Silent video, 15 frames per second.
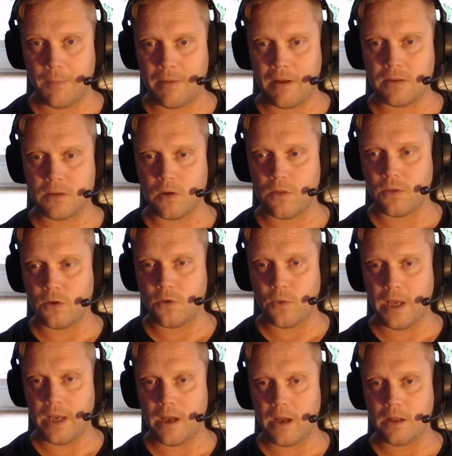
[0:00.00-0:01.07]
South
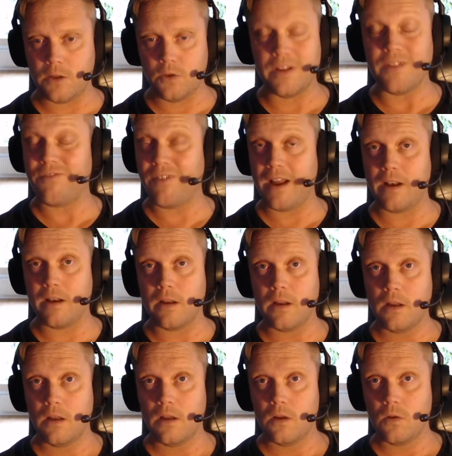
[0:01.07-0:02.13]
Korea to defend
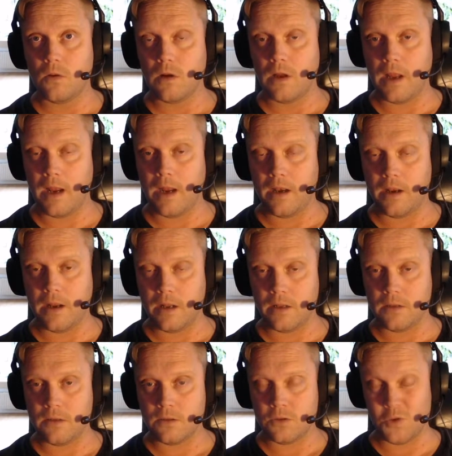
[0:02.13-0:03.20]
and
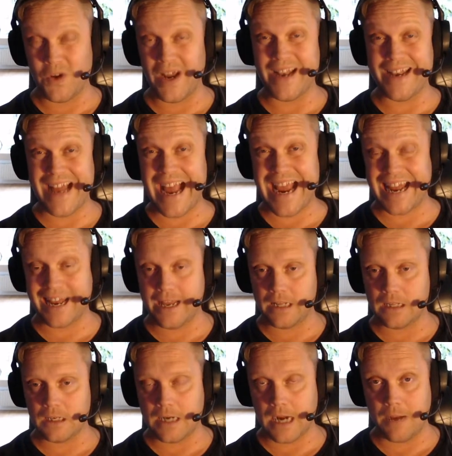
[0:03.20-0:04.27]
to
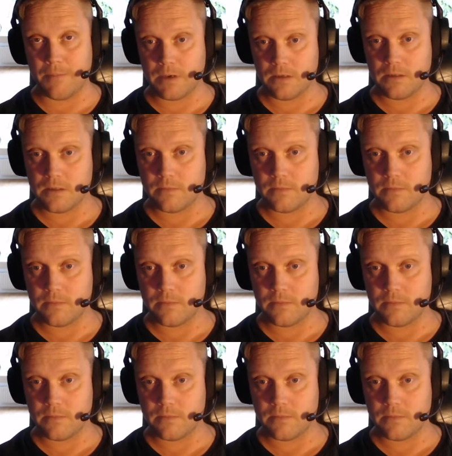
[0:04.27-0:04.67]
annihilate communism.